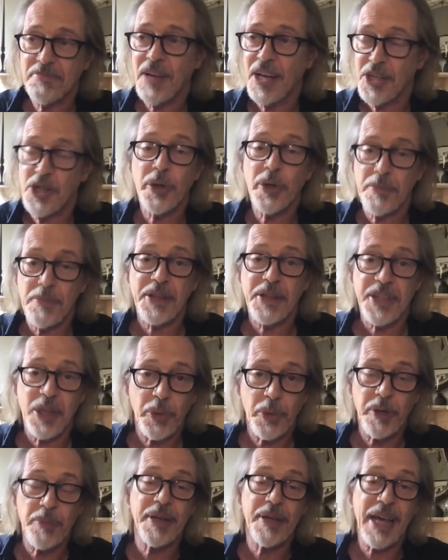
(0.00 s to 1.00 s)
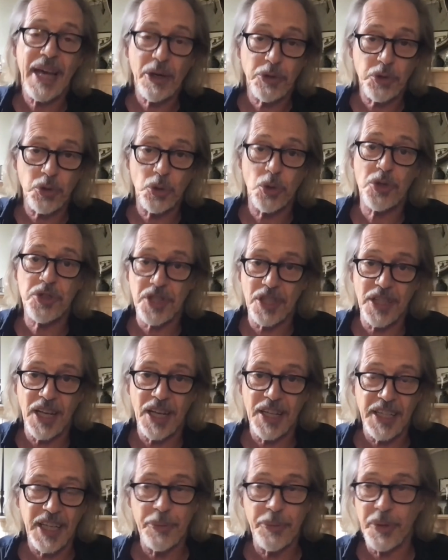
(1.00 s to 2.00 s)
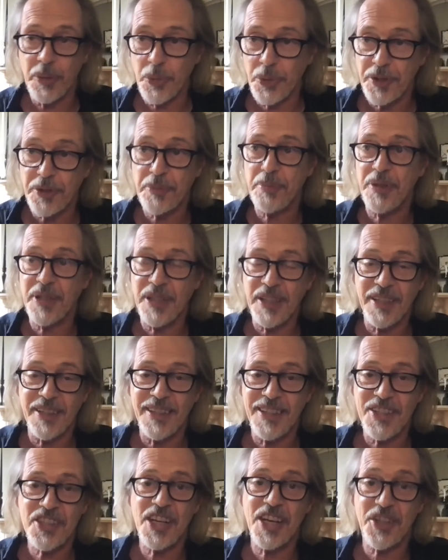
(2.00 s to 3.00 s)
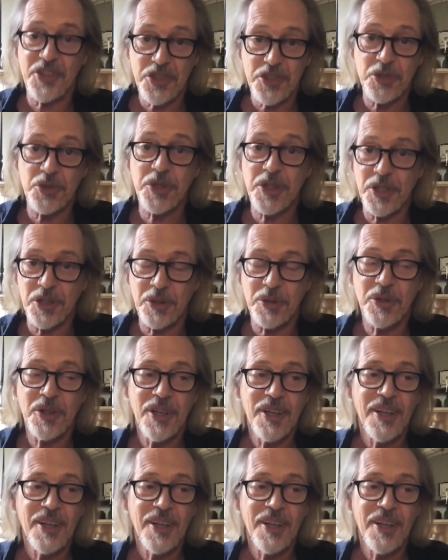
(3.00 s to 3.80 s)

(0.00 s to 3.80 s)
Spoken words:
I knew it meant that we'd be outdoors a lot and we wouldn't be inside a studio.